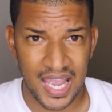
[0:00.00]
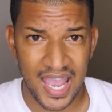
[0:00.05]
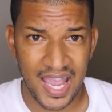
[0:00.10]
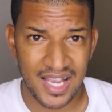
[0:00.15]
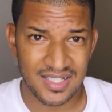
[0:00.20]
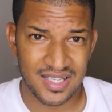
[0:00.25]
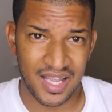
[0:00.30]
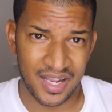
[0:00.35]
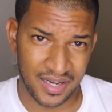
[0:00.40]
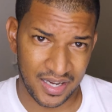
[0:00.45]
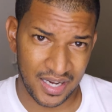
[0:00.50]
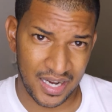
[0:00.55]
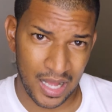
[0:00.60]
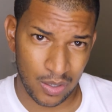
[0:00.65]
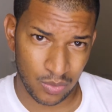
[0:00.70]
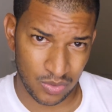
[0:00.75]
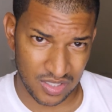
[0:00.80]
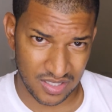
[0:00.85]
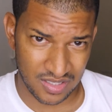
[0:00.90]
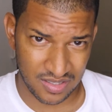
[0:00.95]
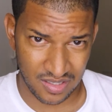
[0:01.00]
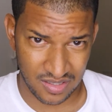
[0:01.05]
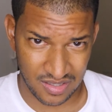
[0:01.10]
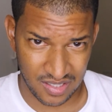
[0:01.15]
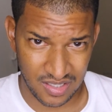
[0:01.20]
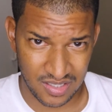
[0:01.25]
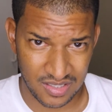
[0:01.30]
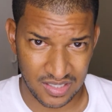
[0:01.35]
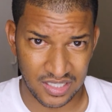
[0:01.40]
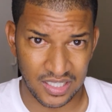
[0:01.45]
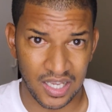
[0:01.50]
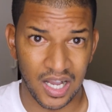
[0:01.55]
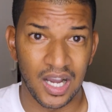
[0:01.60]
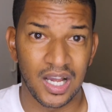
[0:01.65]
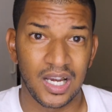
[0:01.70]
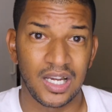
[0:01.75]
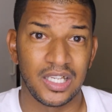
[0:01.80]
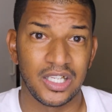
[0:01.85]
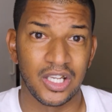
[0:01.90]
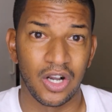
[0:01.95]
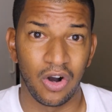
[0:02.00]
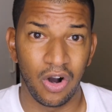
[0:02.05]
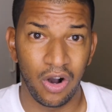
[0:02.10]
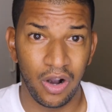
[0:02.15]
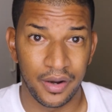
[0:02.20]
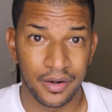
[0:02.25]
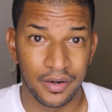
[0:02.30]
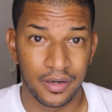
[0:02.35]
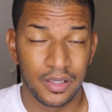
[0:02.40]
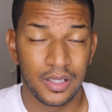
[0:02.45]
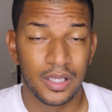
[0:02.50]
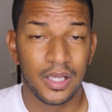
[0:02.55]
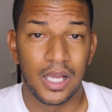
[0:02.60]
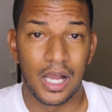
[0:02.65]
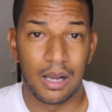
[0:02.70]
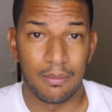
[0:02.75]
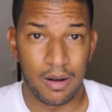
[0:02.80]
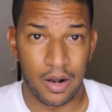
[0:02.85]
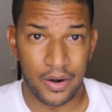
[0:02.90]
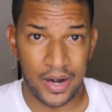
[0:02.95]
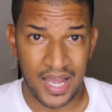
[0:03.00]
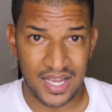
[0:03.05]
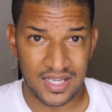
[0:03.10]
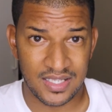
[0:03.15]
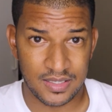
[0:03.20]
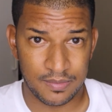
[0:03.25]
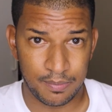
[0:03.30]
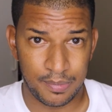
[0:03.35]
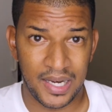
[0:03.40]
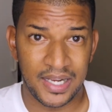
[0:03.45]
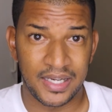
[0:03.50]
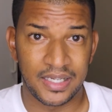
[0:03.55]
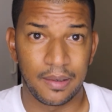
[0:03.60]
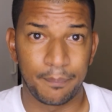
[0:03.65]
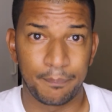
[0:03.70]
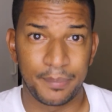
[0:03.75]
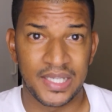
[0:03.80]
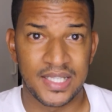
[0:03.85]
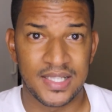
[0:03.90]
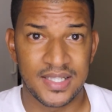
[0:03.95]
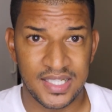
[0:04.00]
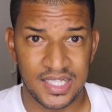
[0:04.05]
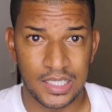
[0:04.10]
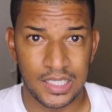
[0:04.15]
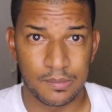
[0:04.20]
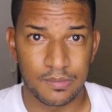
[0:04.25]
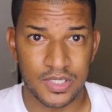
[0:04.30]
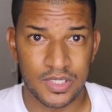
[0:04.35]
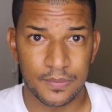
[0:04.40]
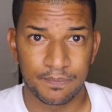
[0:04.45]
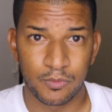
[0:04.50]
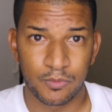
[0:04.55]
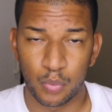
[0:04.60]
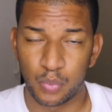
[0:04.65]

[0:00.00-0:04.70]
as I read out the statistic earlier on about us playing the big teams,